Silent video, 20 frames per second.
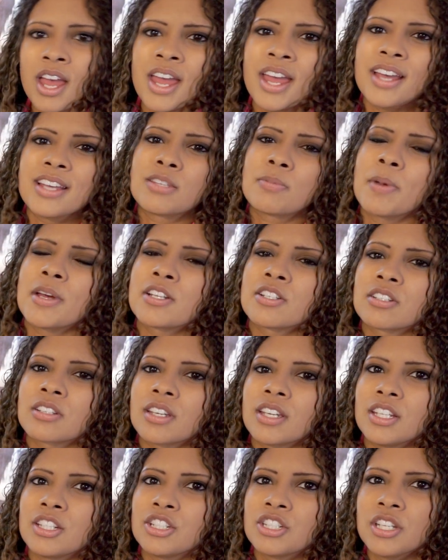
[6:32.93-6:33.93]

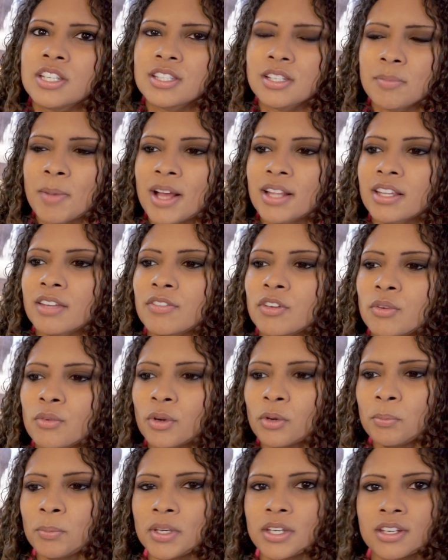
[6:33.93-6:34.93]
Especially, she's in my living
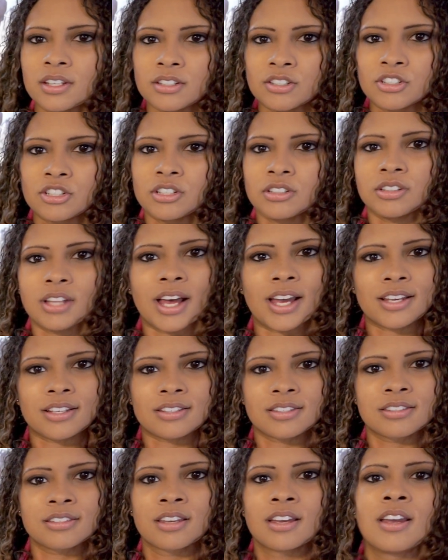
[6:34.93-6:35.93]
room because she
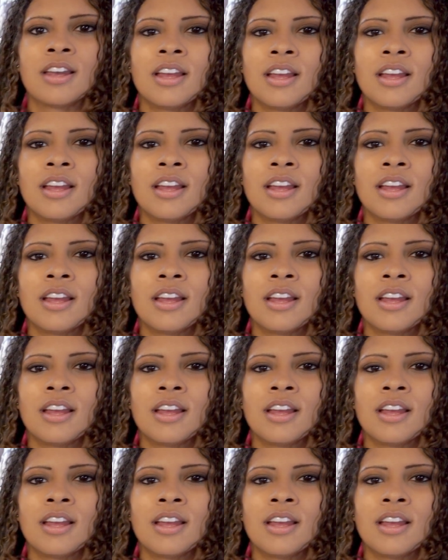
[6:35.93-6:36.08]
likes